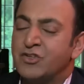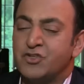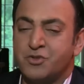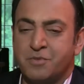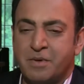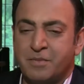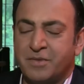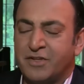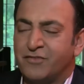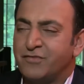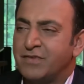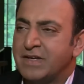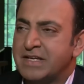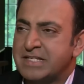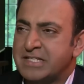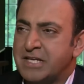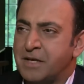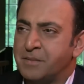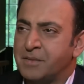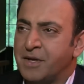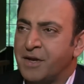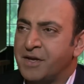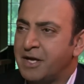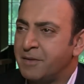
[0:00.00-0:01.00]
Do you remember the first
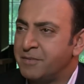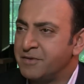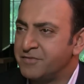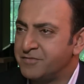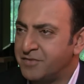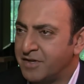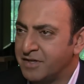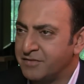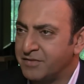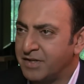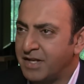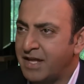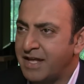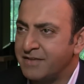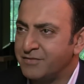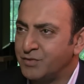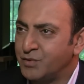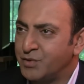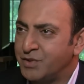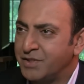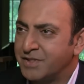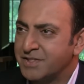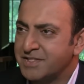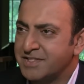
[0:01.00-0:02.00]
time going up in front of a live
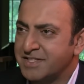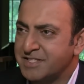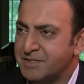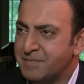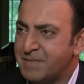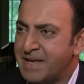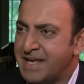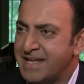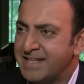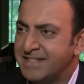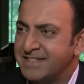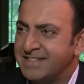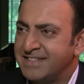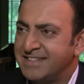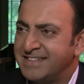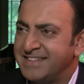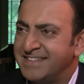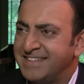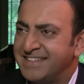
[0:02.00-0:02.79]
audience as a band?